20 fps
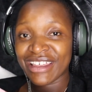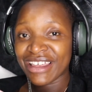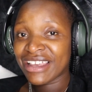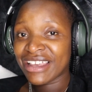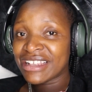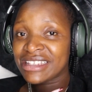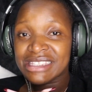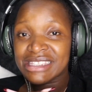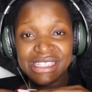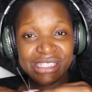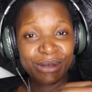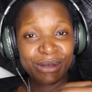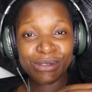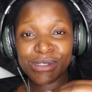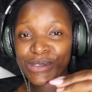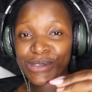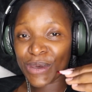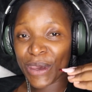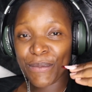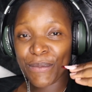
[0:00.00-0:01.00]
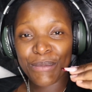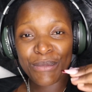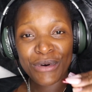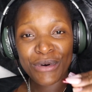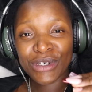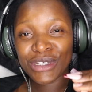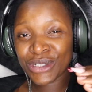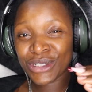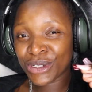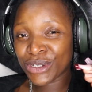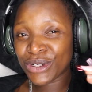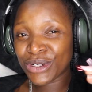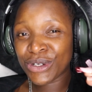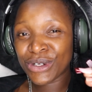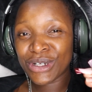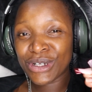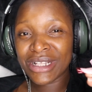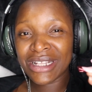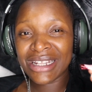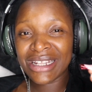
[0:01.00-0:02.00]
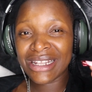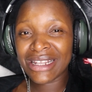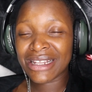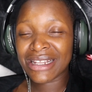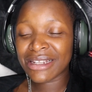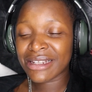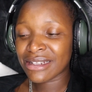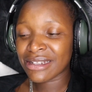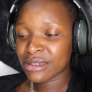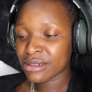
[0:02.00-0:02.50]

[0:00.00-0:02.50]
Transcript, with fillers: It sounds so emotional.